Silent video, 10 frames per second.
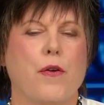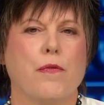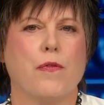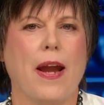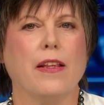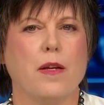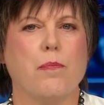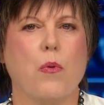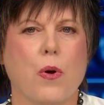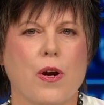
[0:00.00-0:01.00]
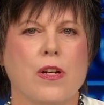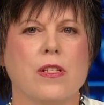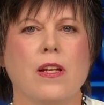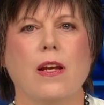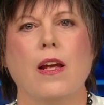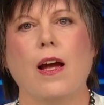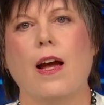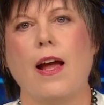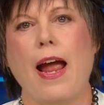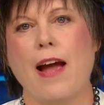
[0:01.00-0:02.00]
frankly, boards
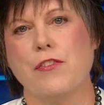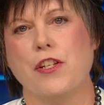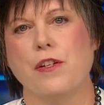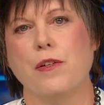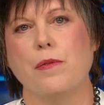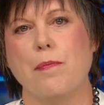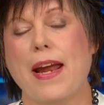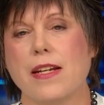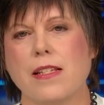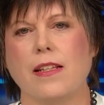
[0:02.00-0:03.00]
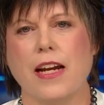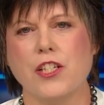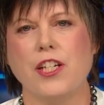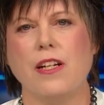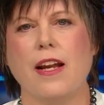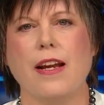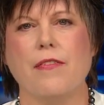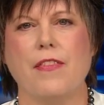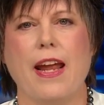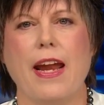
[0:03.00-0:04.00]
have to make a selection, and
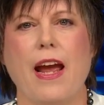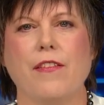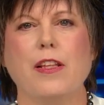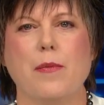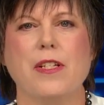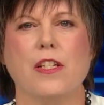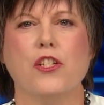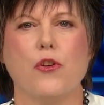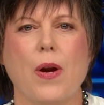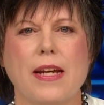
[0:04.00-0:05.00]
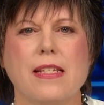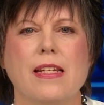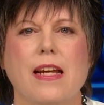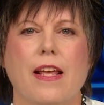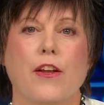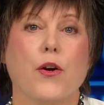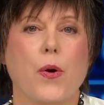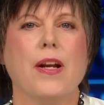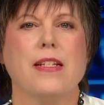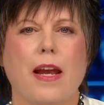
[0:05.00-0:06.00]
if they have a limited choice, they're
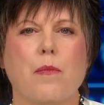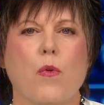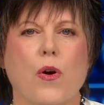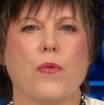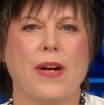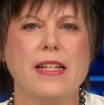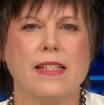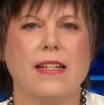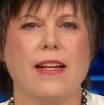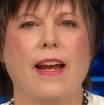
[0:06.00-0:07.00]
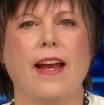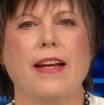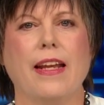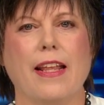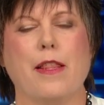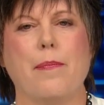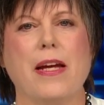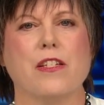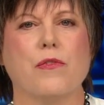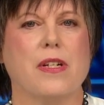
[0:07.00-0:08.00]
going to take more risk and get the
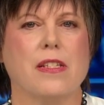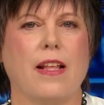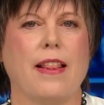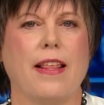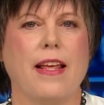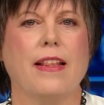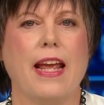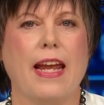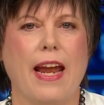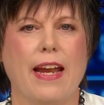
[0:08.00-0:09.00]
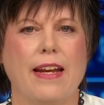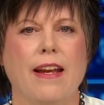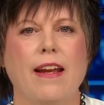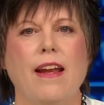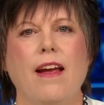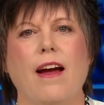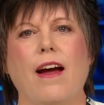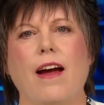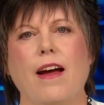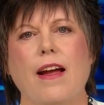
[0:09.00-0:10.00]
best risk that they think they can.
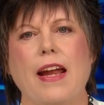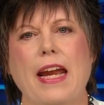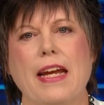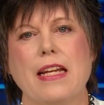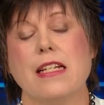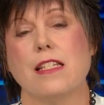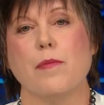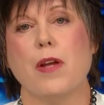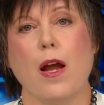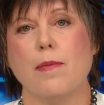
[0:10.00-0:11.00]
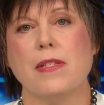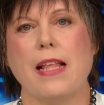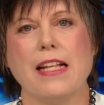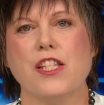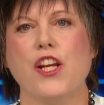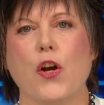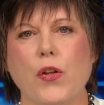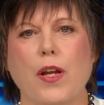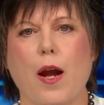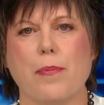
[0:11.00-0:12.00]
And sometimes that's the
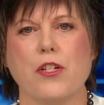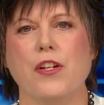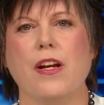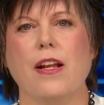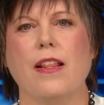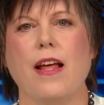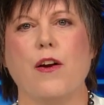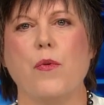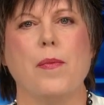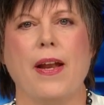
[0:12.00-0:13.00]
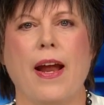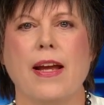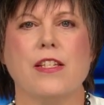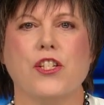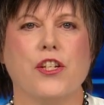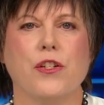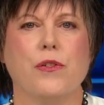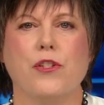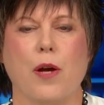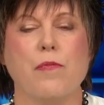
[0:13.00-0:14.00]
only opportunity that a woman has
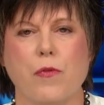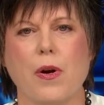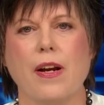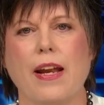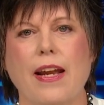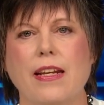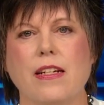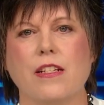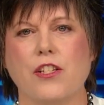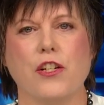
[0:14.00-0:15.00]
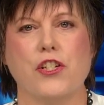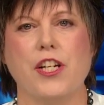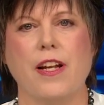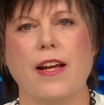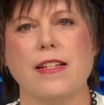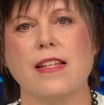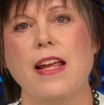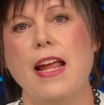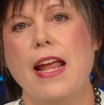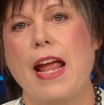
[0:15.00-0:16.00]
to jump for it, and so she does.
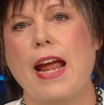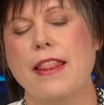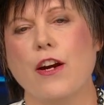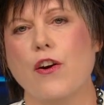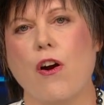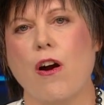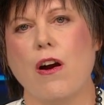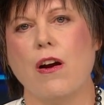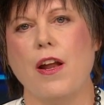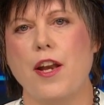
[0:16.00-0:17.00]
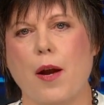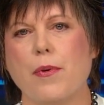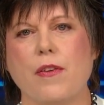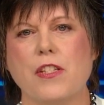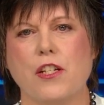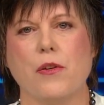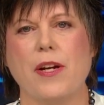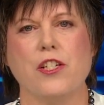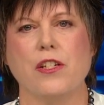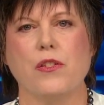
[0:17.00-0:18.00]
And there are a number of
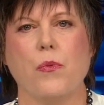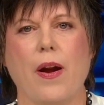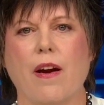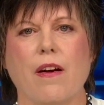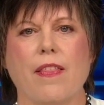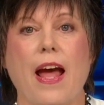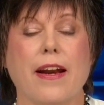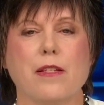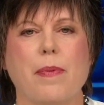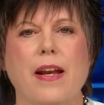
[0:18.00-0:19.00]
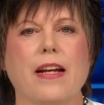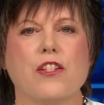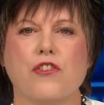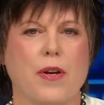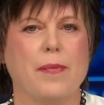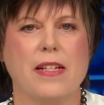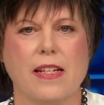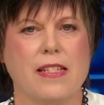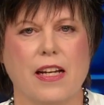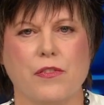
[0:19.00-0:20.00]
situations where that has been extremely
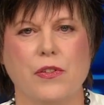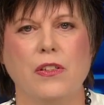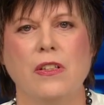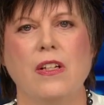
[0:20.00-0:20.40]
successful.